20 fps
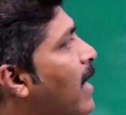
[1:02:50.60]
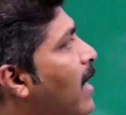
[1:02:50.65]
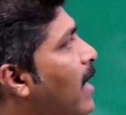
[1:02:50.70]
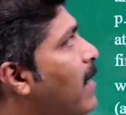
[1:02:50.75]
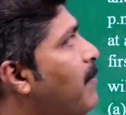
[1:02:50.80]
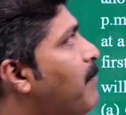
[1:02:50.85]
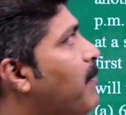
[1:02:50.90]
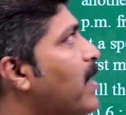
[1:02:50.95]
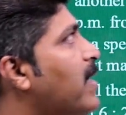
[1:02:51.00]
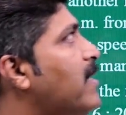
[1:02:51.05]

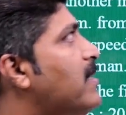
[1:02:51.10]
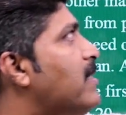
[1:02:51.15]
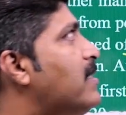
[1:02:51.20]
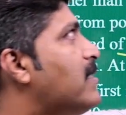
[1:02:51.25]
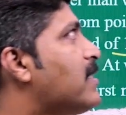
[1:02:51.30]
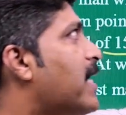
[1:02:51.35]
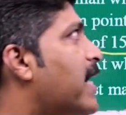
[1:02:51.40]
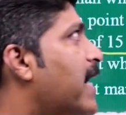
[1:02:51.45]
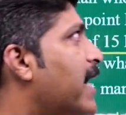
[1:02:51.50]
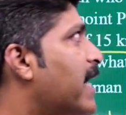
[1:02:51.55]
apply
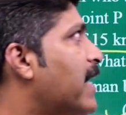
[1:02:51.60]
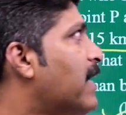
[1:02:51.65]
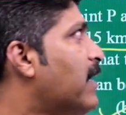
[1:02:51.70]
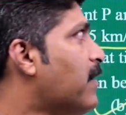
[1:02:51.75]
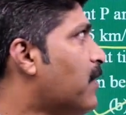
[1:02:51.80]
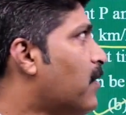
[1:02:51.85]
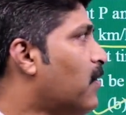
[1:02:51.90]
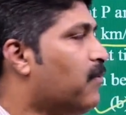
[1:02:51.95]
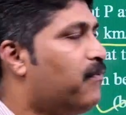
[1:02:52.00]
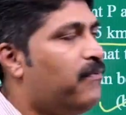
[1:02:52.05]
this kind
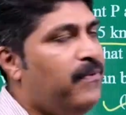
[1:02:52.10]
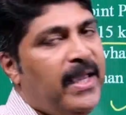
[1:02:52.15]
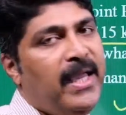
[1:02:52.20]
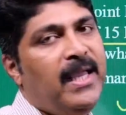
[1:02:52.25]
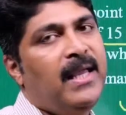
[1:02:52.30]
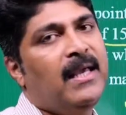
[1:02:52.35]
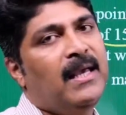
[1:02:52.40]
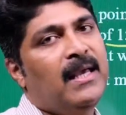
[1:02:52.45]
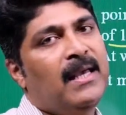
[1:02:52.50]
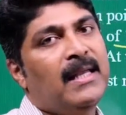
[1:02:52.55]
of
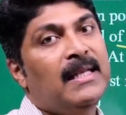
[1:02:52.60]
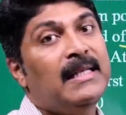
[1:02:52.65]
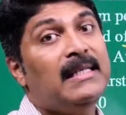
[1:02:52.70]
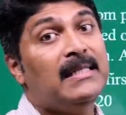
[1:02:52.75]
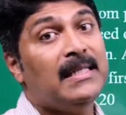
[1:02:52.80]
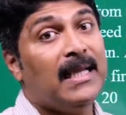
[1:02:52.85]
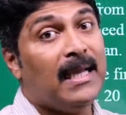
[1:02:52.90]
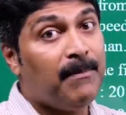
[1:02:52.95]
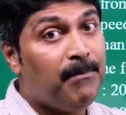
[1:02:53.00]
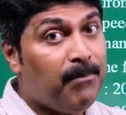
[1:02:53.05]
a
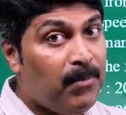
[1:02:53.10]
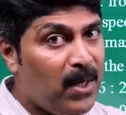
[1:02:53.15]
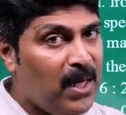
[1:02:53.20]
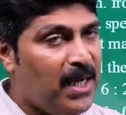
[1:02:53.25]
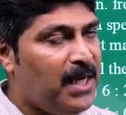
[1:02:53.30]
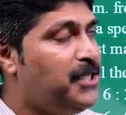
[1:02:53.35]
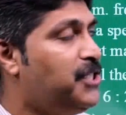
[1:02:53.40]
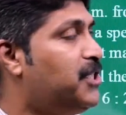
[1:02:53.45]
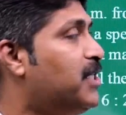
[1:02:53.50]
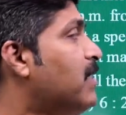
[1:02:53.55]

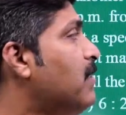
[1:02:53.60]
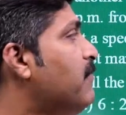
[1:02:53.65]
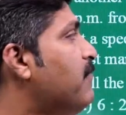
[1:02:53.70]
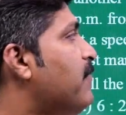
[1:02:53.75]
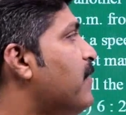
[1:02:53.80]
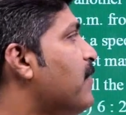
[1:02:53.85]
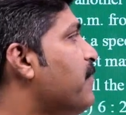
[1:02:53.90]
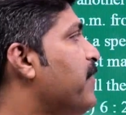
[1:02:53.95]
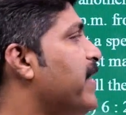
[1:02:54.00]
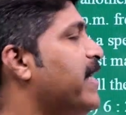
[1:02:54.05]
tabulation
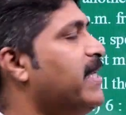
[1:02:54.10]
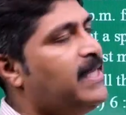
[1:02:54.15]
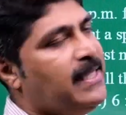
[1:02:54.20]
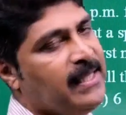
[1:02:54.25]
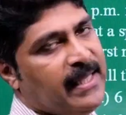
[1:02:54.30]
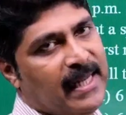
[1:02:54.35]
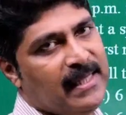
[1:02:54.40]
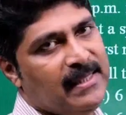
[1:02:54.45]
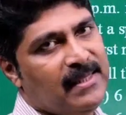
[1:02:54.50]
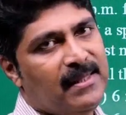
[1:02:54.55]
for finding
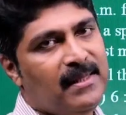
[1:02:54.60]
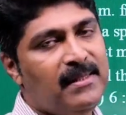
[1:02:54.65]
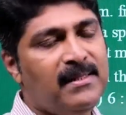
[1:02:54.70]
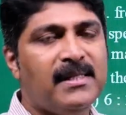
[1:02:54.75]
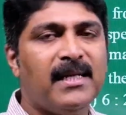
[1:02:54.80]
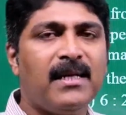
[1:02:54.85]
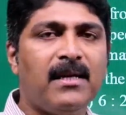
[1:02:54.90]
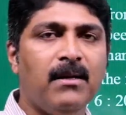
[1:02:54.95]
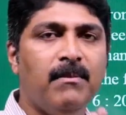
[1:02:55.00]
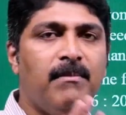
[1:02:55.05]
the answer. This
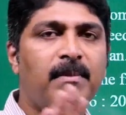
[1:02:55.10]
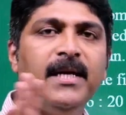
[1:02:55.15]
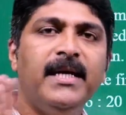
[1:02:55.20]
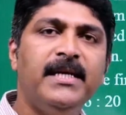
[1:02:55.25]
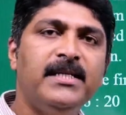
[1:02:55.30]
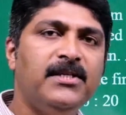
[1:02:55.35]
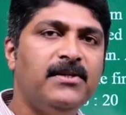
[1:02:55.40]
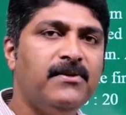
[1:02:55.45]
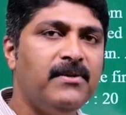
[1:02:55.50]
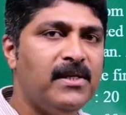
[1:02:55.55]
is a
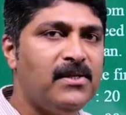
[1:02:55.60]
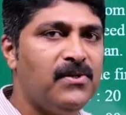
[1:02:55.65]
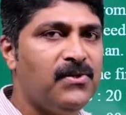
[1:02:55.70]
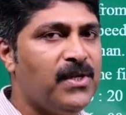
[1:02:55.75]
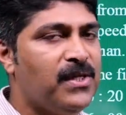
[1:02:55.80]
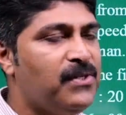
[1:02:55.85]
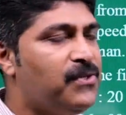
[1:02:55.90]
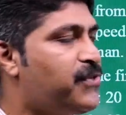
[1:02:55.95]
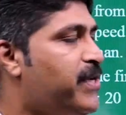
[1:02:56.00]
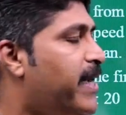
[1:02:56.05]
cumulative
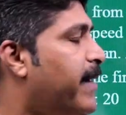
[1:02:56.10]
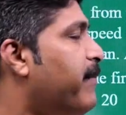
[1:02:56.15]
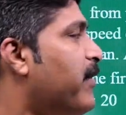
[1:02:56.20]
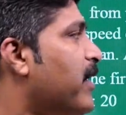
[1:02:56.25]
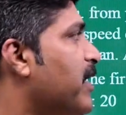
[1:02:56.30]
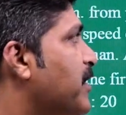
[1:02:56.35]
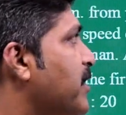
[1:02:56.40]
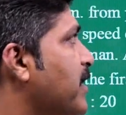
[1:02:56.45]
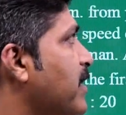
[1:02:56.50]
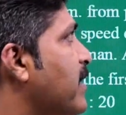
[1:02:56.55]
distance
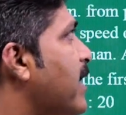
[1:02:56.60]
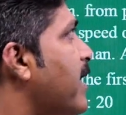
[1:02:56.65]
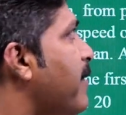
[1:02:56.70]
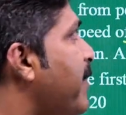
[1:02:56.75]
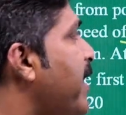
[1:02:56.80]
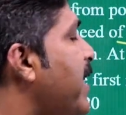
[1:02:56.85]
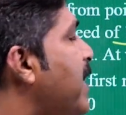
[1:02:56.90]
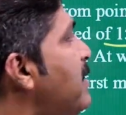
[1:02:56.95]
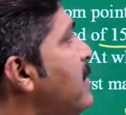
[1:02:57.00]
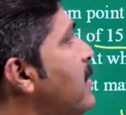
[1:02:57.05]
tabulation. That
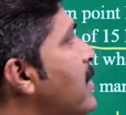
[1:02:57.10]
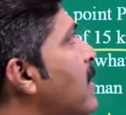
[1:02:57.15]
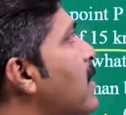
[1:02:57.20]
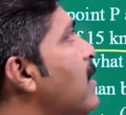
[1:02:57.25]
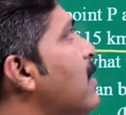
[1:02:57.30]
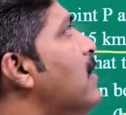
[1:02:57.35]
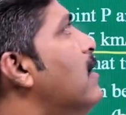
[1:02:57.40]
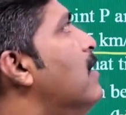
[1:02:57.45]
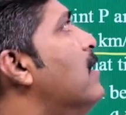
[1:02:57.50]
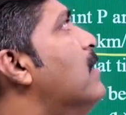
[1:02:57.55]
means,
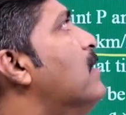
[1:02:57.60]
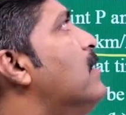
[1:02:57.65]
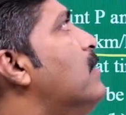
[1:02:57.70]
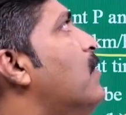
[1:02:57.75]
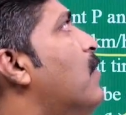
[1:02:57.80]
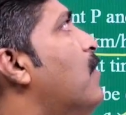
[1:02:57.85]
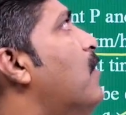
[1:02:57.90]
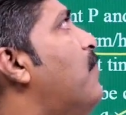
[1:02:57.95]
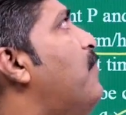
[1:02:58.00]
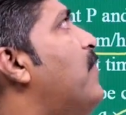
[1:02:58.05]

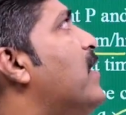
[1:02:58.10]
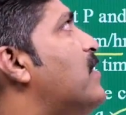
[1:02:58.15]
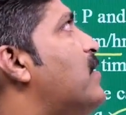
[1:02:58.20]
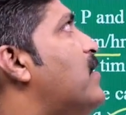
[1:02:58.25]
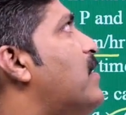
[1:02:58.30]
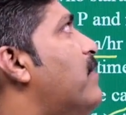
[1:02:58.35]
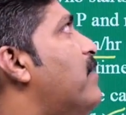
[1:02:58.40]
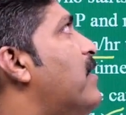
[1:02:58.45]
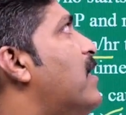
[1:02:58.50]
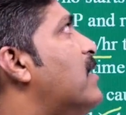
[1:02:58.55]
so
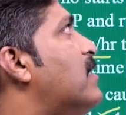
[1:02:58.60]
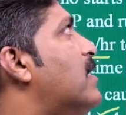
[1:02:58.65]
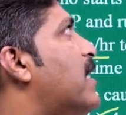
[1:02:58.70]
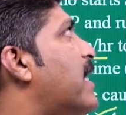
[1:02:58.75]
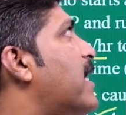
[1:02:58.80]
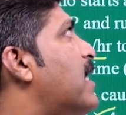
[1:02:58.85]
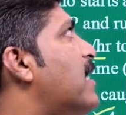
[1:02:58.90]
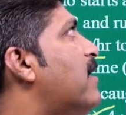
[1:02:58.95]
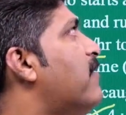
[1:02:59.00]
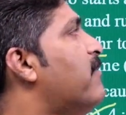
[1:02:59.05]
first hour,
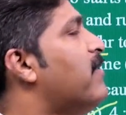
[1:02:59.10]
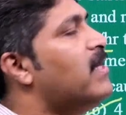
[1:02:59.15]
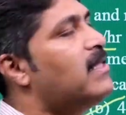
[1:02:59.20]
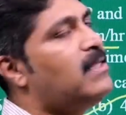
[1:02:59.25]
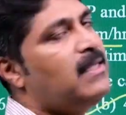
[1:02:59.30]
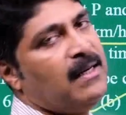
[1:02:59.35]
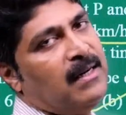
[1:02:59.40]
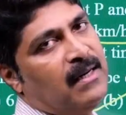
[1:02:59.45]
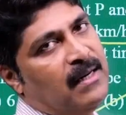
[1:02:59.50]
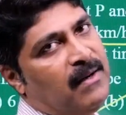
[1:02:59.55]
second hour,
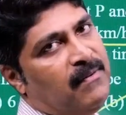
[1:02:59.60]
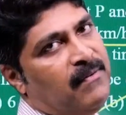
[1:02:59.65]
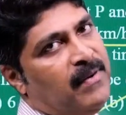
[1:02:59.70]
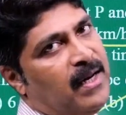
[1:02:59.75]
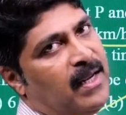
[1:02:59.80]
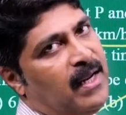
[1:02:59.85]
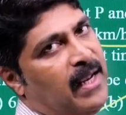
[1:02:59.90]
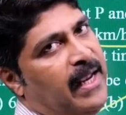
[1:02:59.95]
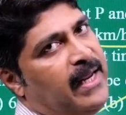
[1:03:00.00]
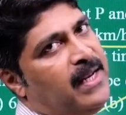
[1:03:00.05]
third
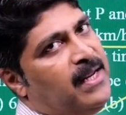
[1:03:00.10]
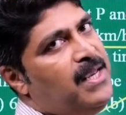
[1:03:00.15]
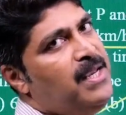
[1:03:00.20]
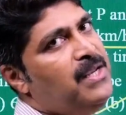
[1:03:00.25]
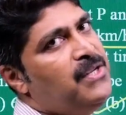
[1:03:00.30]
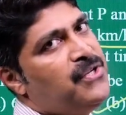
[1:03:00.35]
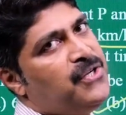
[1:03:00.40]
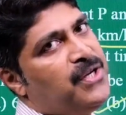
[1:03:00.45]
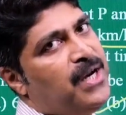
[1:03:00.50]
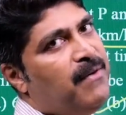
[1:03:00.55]
hour, in
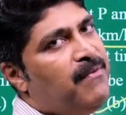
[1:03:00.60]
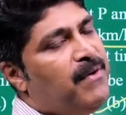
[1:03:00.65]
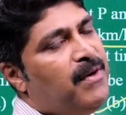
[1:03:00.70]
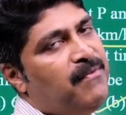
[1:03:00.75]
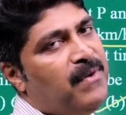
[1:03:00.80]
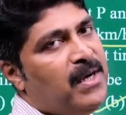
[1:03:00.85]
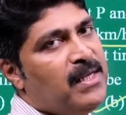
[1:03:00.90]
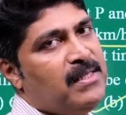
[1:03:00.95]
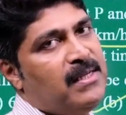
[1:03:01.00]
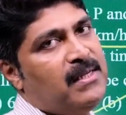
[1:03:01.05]
each hour,
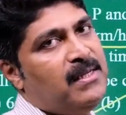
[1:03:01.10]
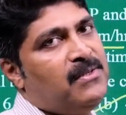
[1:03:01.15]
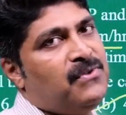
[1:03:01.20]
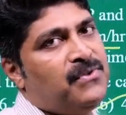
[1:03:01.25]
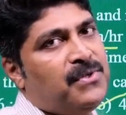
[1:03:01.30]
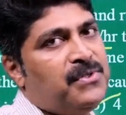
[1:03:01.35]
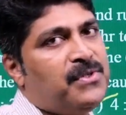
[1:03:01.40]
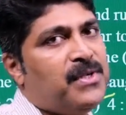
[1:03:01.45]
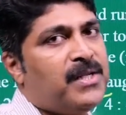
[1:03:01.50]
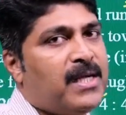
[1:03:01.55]
what's the
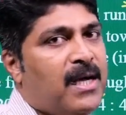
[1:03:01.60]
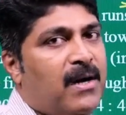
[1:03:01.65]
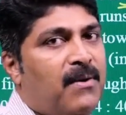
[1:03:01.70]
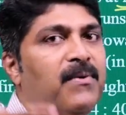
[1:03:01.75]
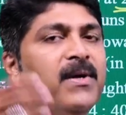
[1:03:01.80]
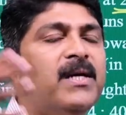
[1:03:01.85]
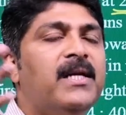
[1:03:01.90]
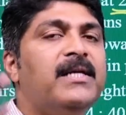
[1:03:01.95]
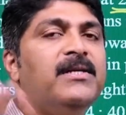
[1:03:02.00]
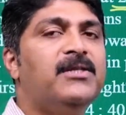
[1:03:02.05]
distance is
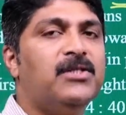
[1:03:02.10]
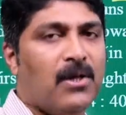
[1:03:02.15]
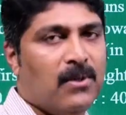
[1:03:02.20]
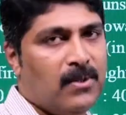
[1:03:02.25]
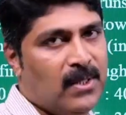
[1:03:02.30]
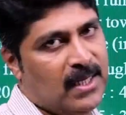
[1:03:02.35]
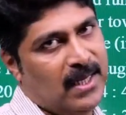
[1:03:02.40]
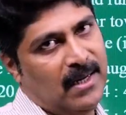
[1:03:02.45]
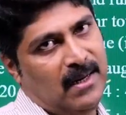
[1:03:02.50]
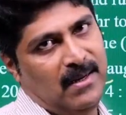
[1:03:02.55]
covered in
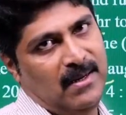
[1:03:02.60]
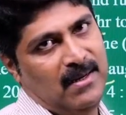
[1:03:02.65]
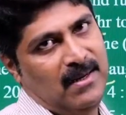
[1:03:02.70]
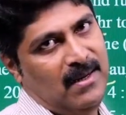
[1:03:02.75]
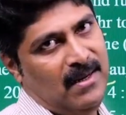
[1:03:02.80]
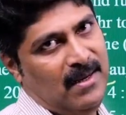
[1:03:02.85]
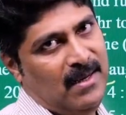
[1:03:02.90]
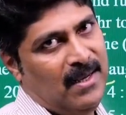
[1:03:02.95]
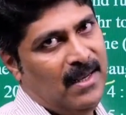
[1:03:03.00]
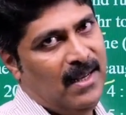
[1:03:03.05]
total.
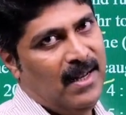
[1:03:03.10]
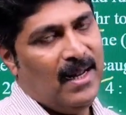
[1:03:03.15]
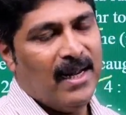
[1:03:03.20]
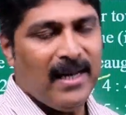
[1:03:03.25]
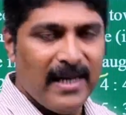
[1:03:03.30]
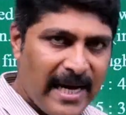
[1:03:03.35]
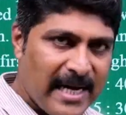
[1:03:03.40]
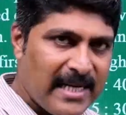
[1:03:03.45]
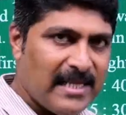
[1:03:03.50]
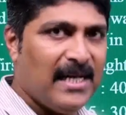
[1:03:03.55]

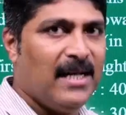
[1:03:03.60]
Like